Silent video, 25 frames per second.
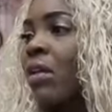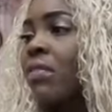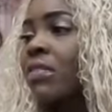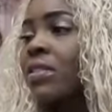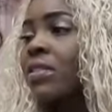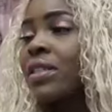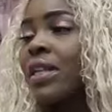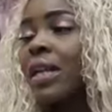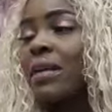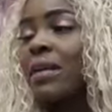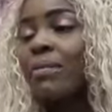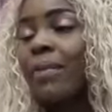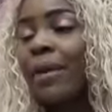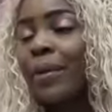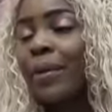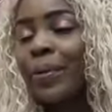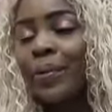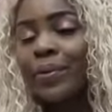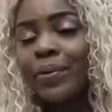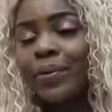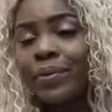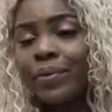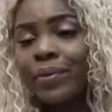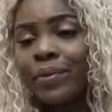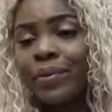I've said my
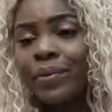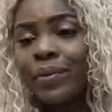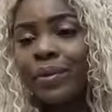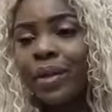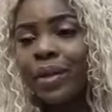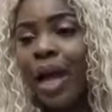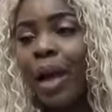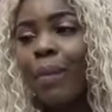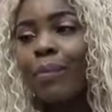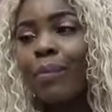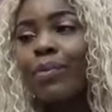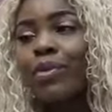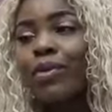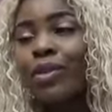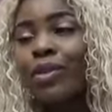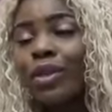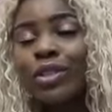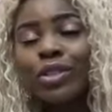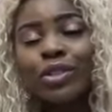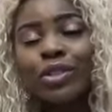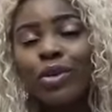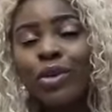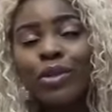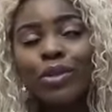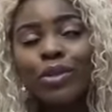own. I'm
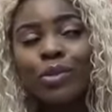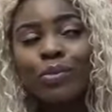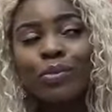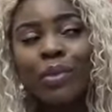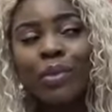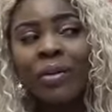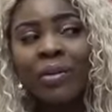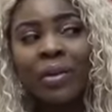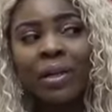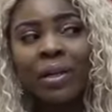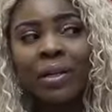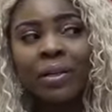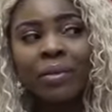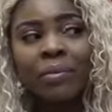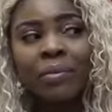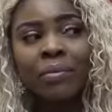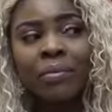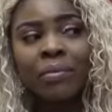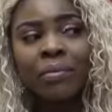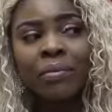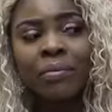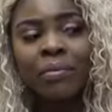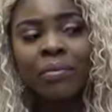not going to marry him.